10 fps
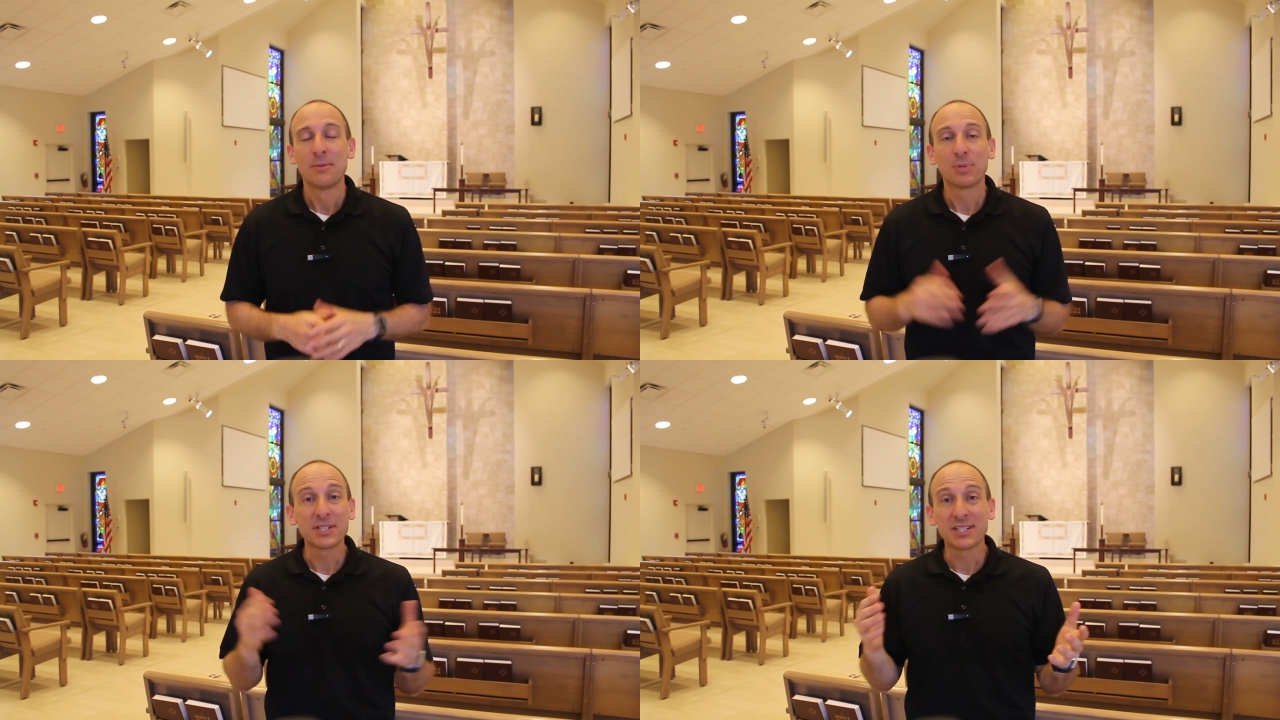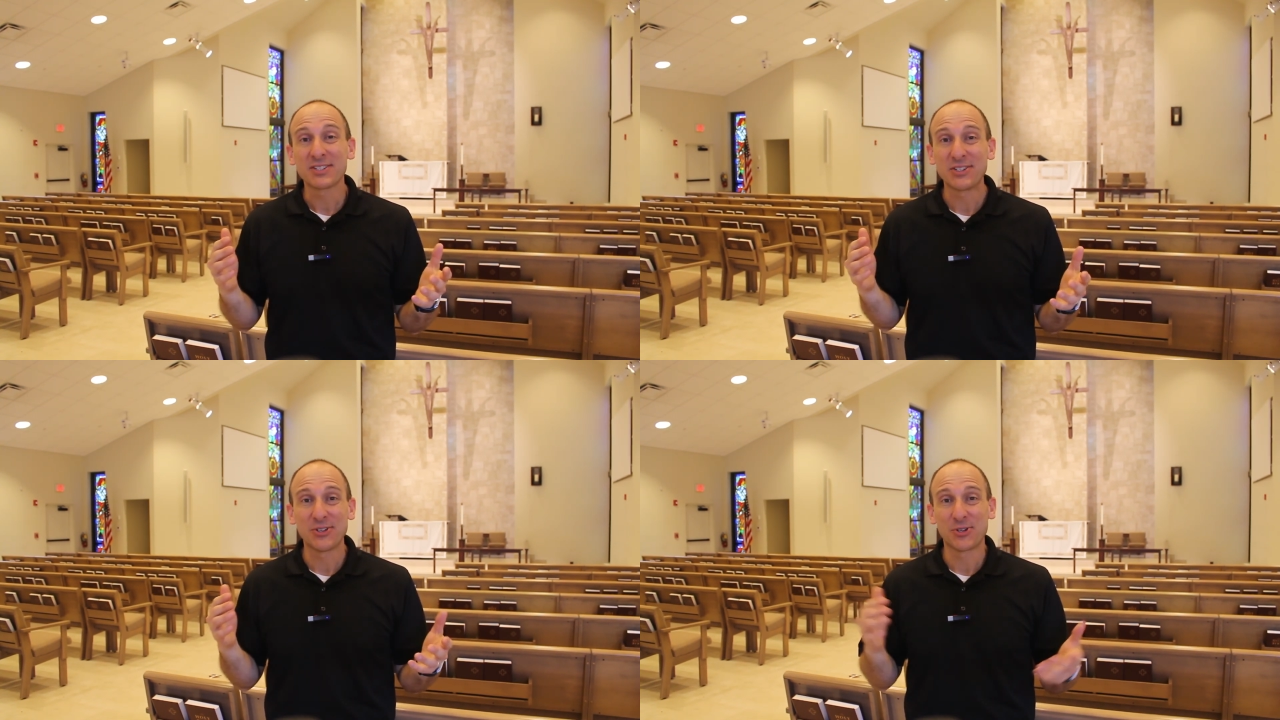
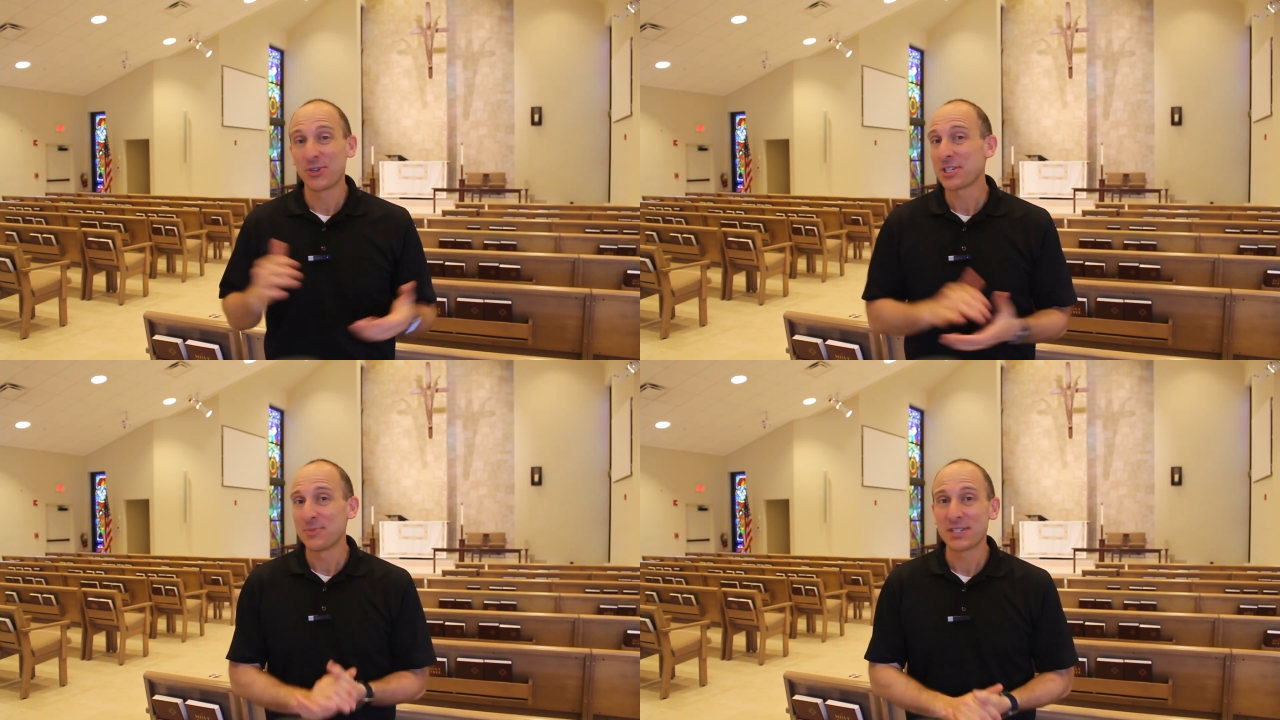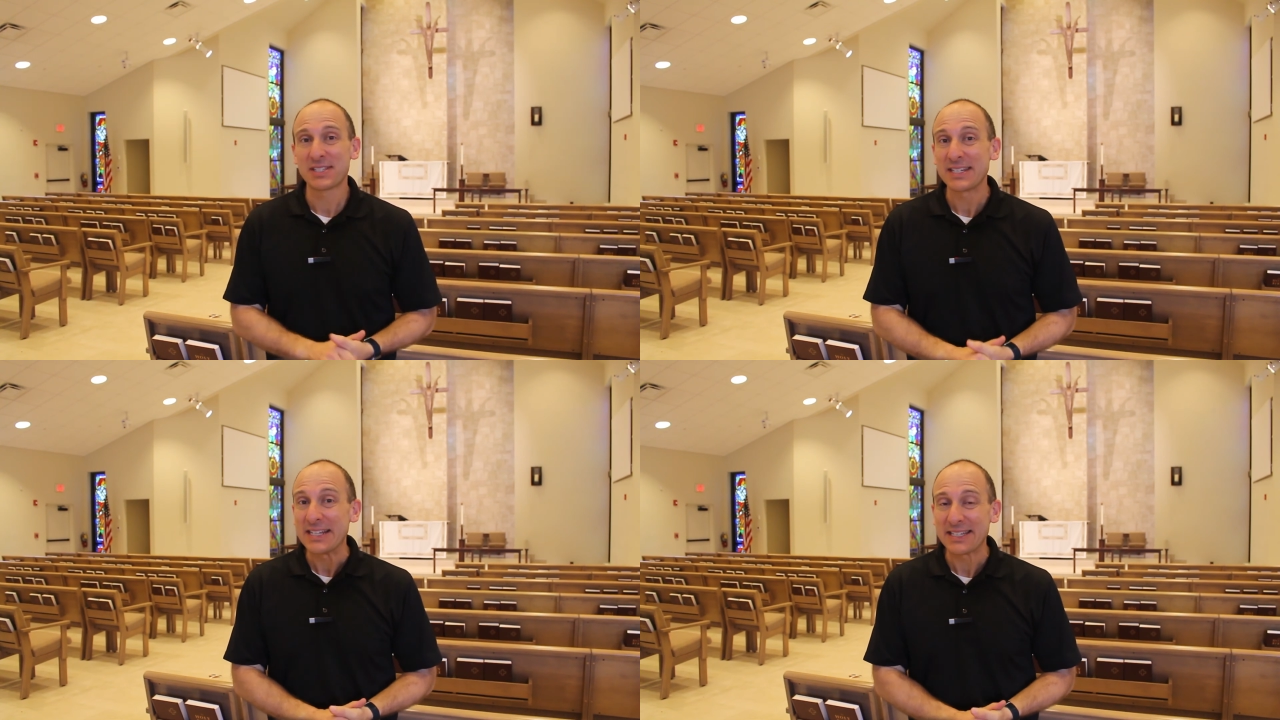Blessings on your Christmas
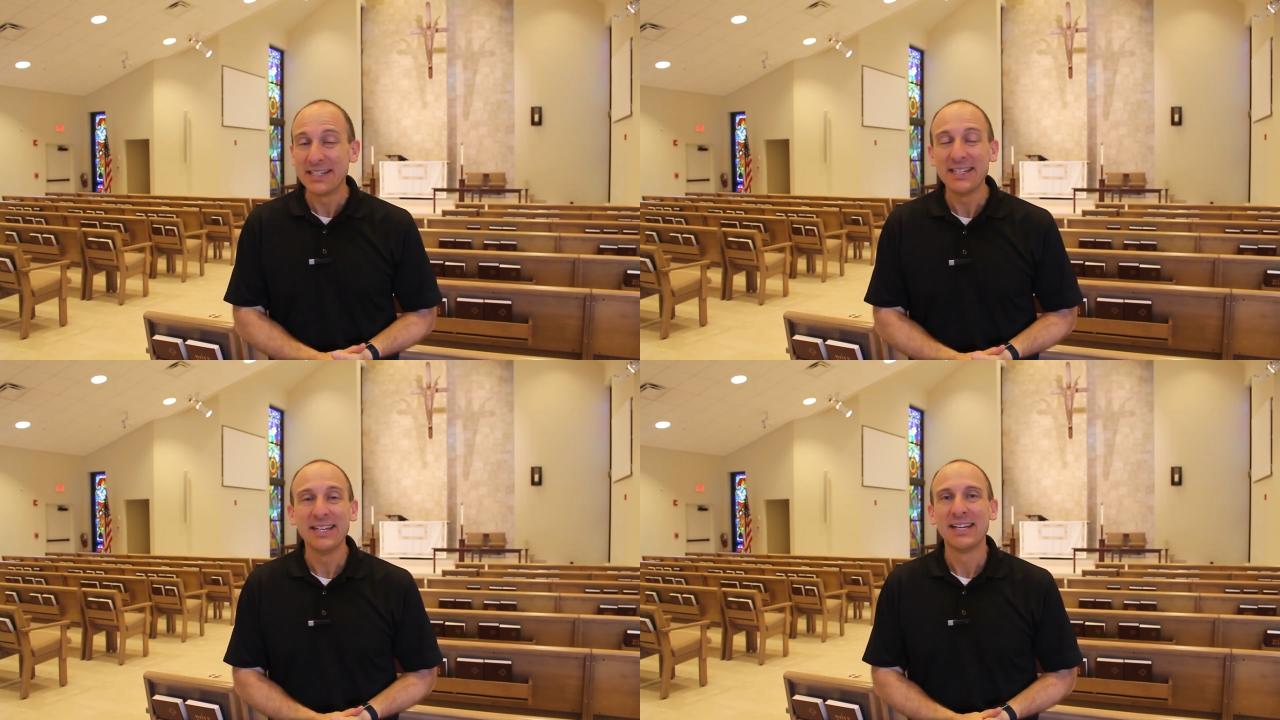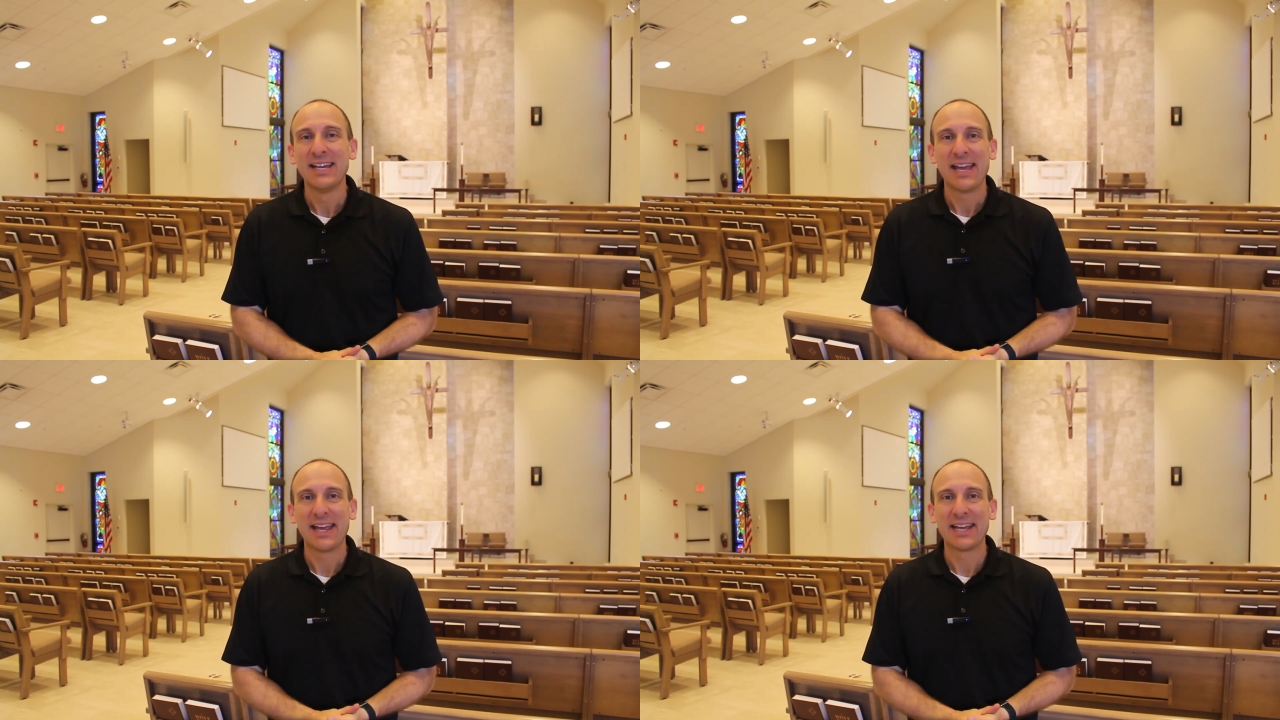season
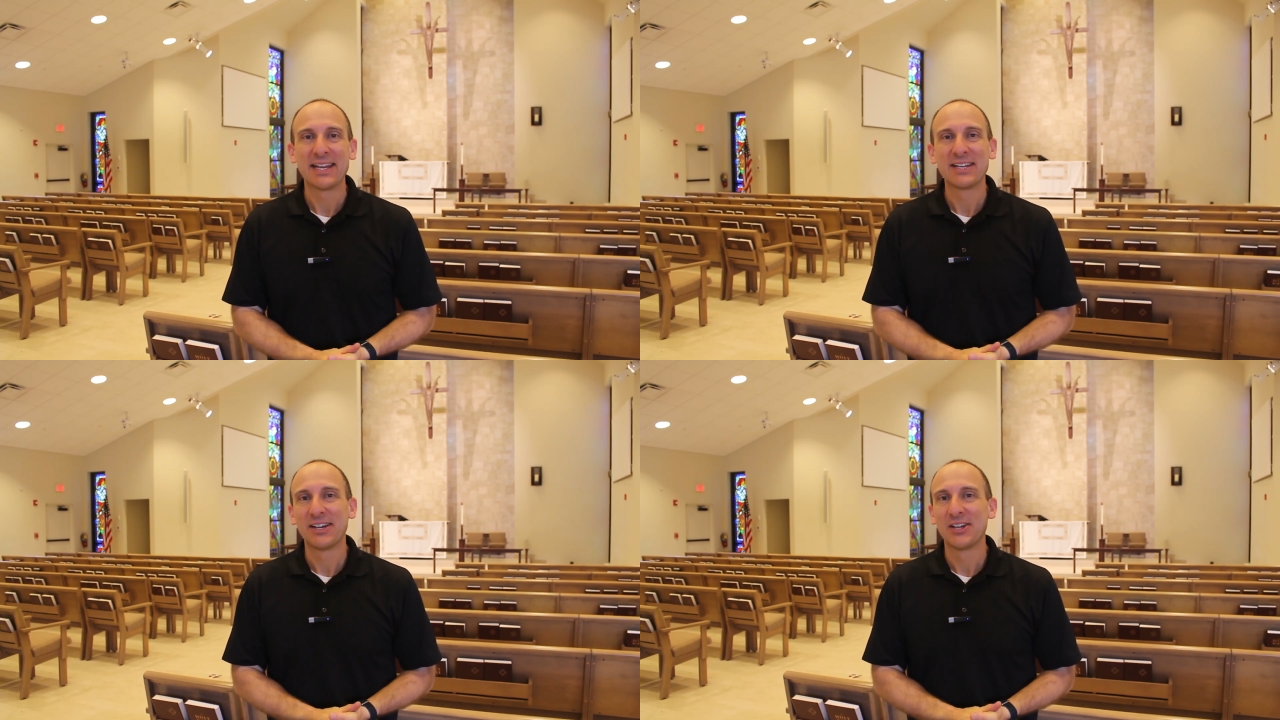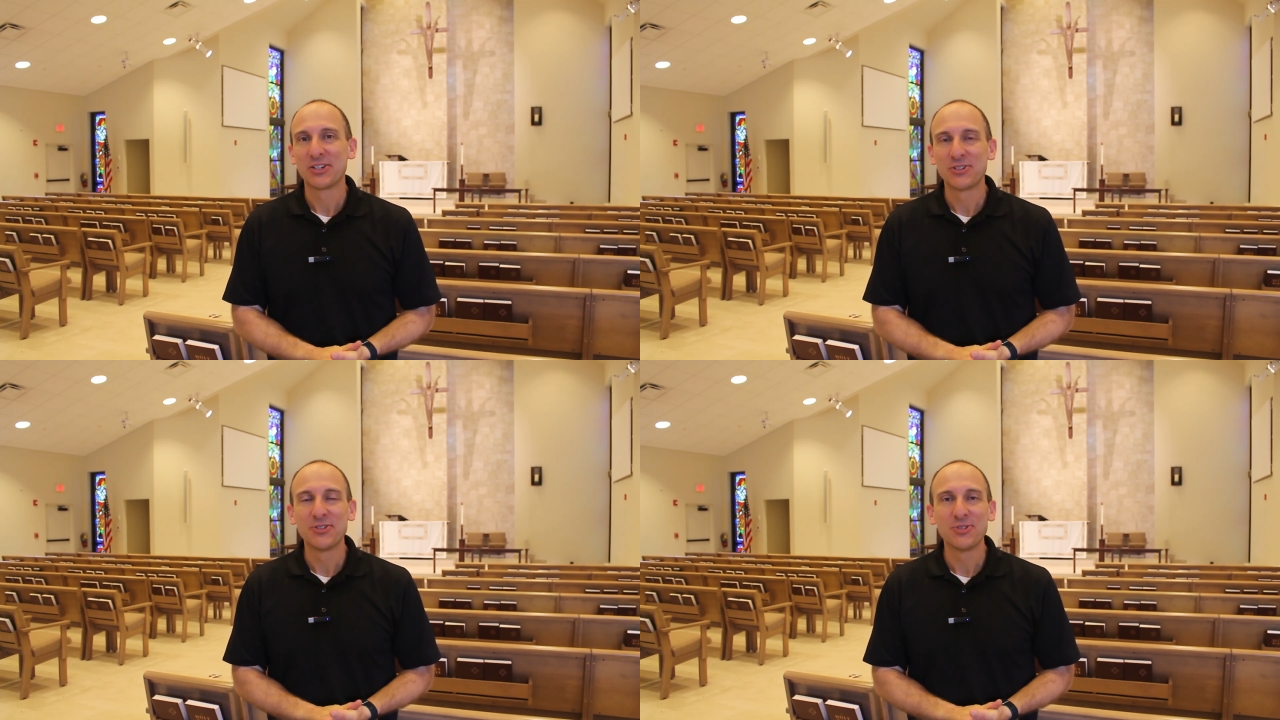and
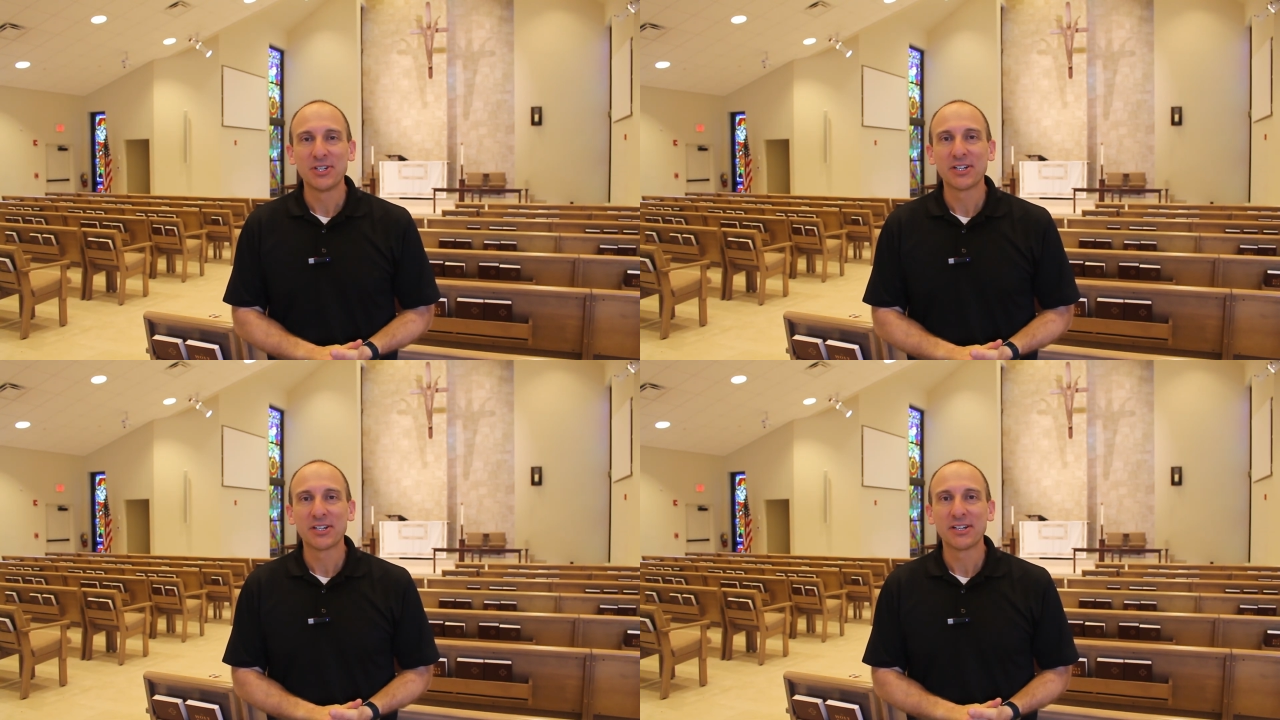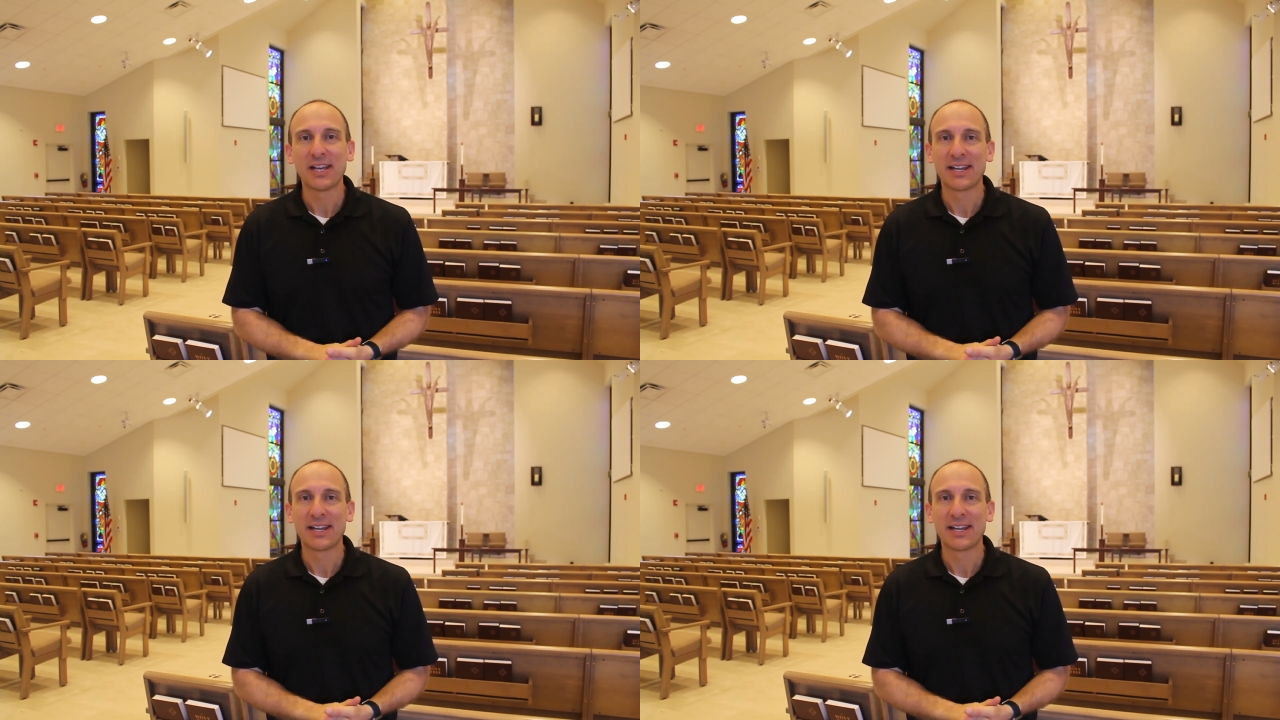your new year,